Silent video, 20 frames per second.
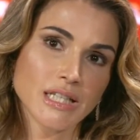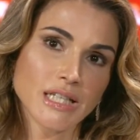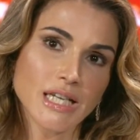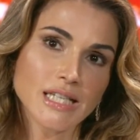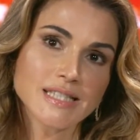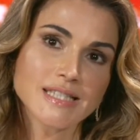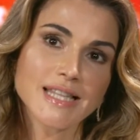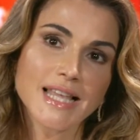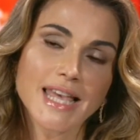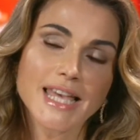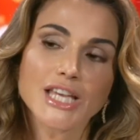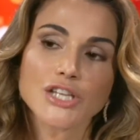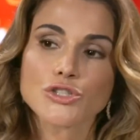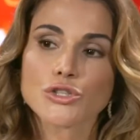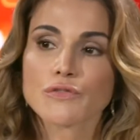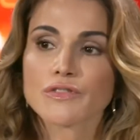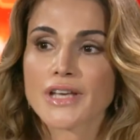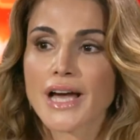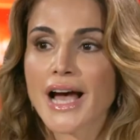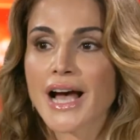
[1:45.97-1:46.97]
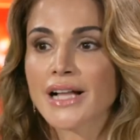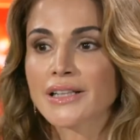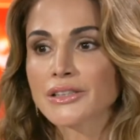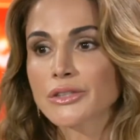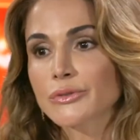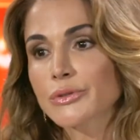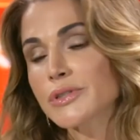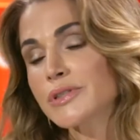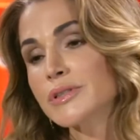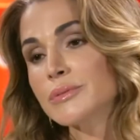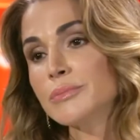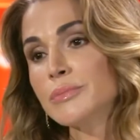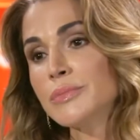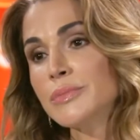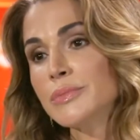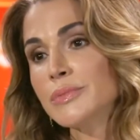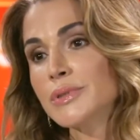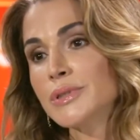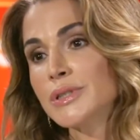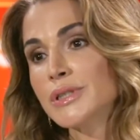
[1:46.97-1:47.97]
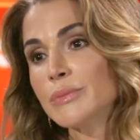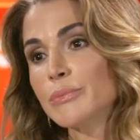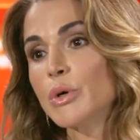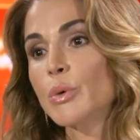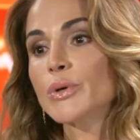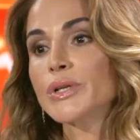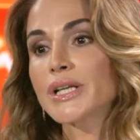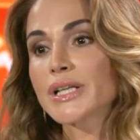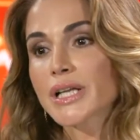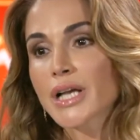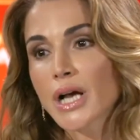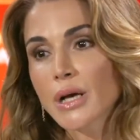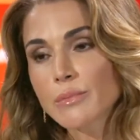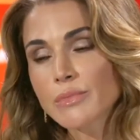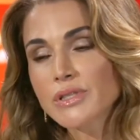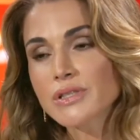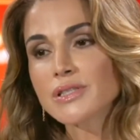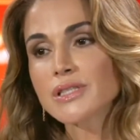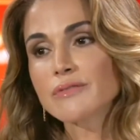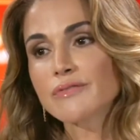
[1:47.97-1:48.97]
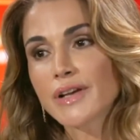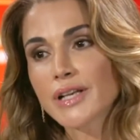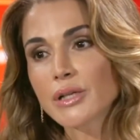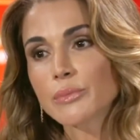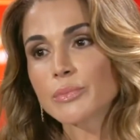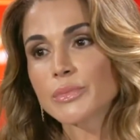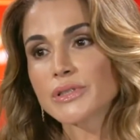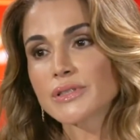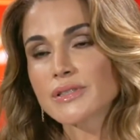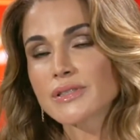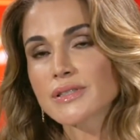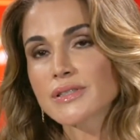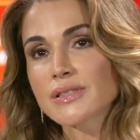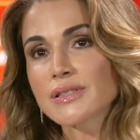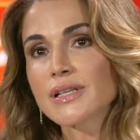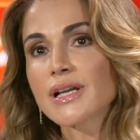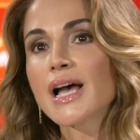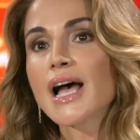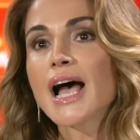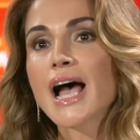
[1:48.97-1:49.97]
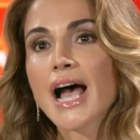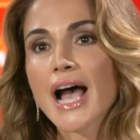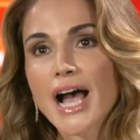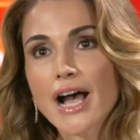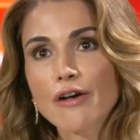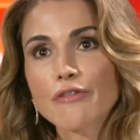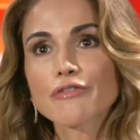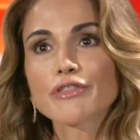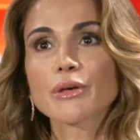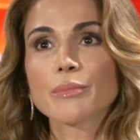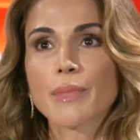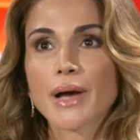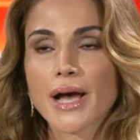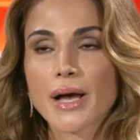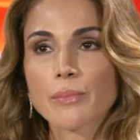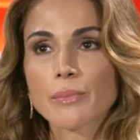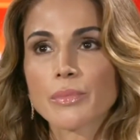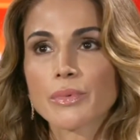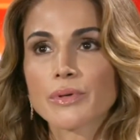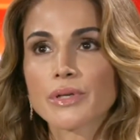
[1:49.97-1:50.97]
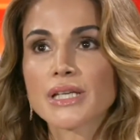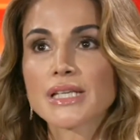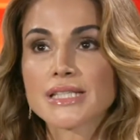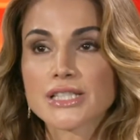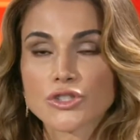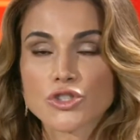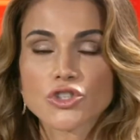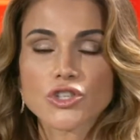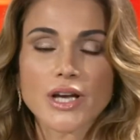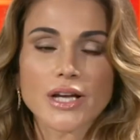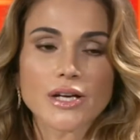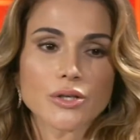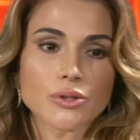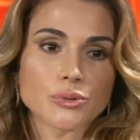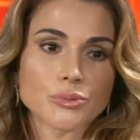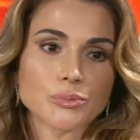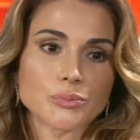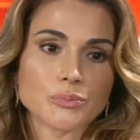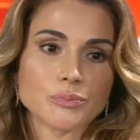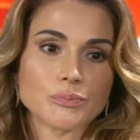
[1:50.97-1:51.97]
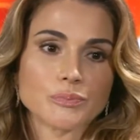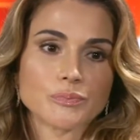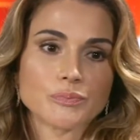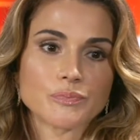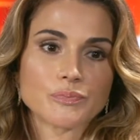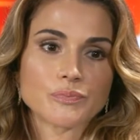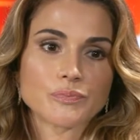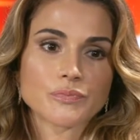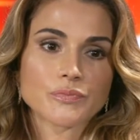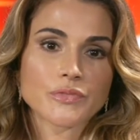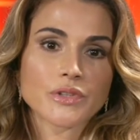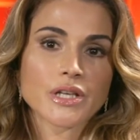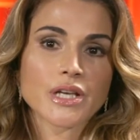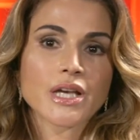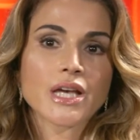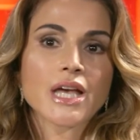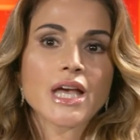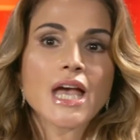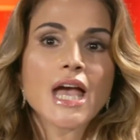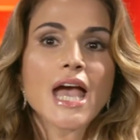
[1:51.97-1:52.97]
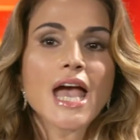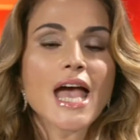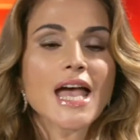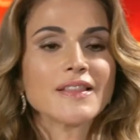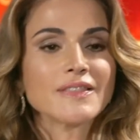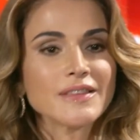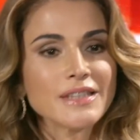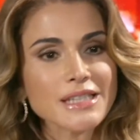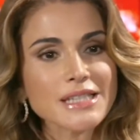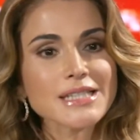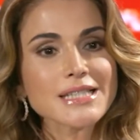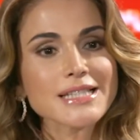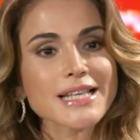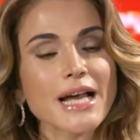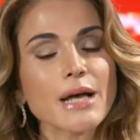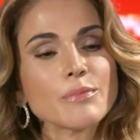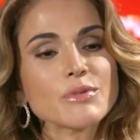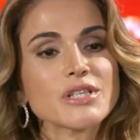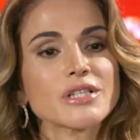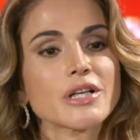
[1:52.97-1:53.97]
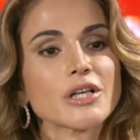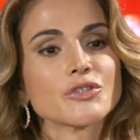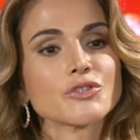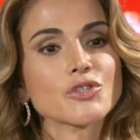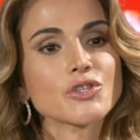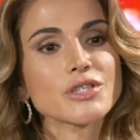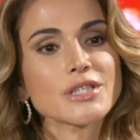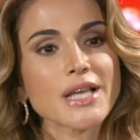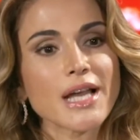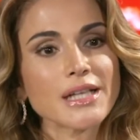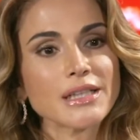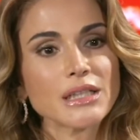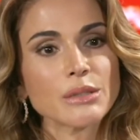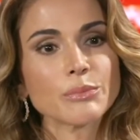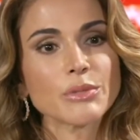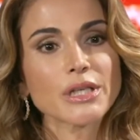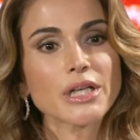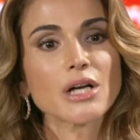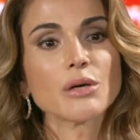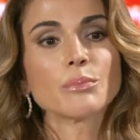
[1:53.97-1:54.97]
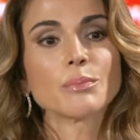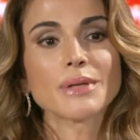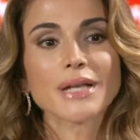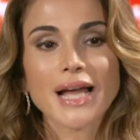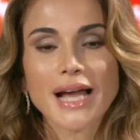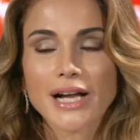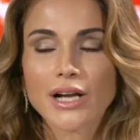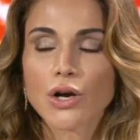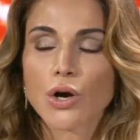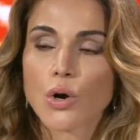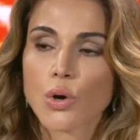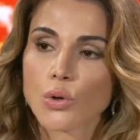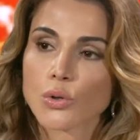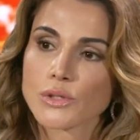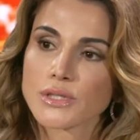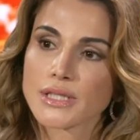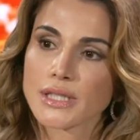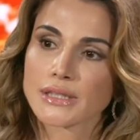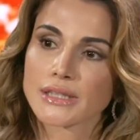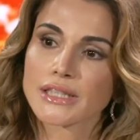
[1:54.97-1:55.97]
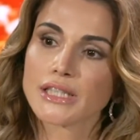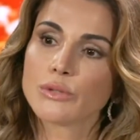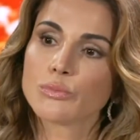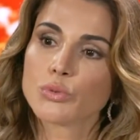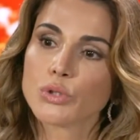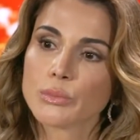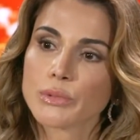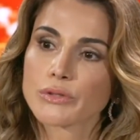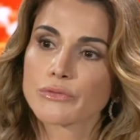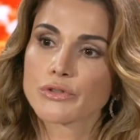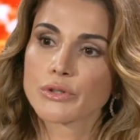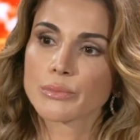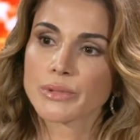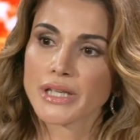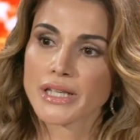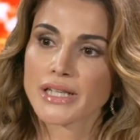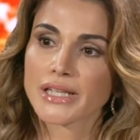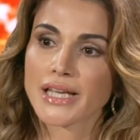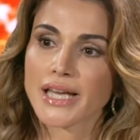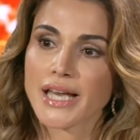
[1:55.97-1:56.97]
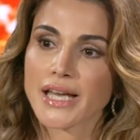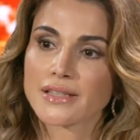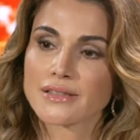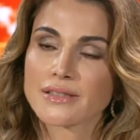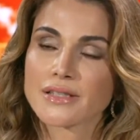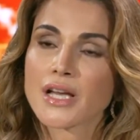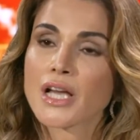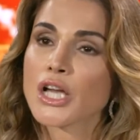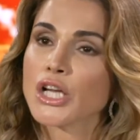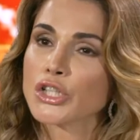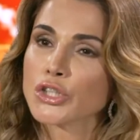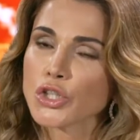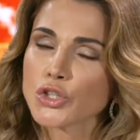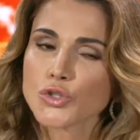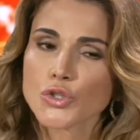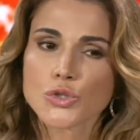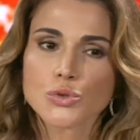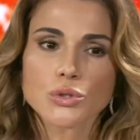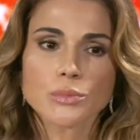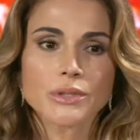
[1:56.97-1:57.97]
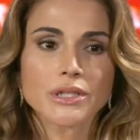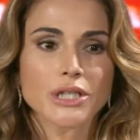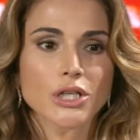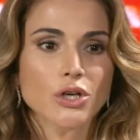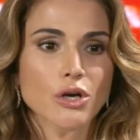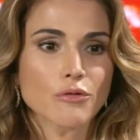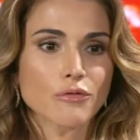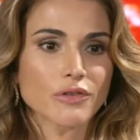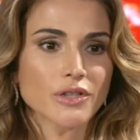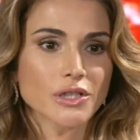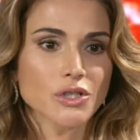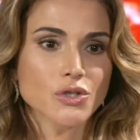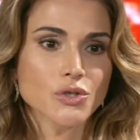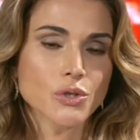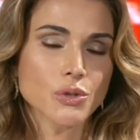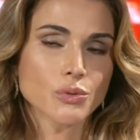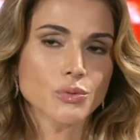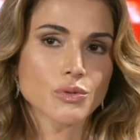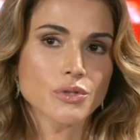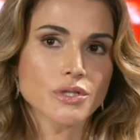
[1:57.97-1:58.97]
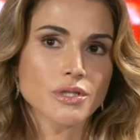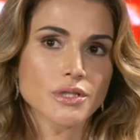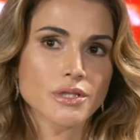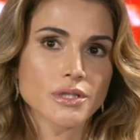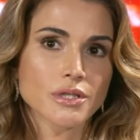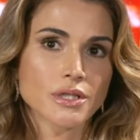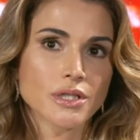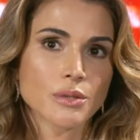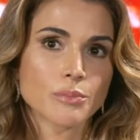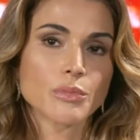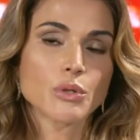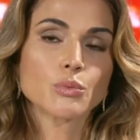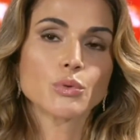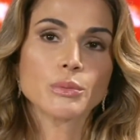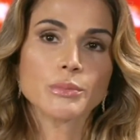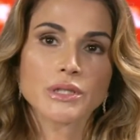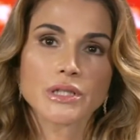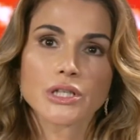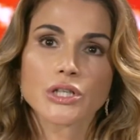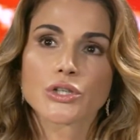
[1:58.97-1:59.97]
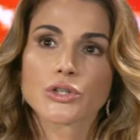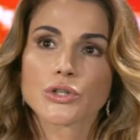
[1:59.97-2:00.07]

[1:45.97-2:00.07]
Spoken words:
It's the age of the algorithm, but when it comes to development, half the map is in shadow. And these gaps in understanding become black holes that keep women from getting ahead, not just women in conflict zones, but women and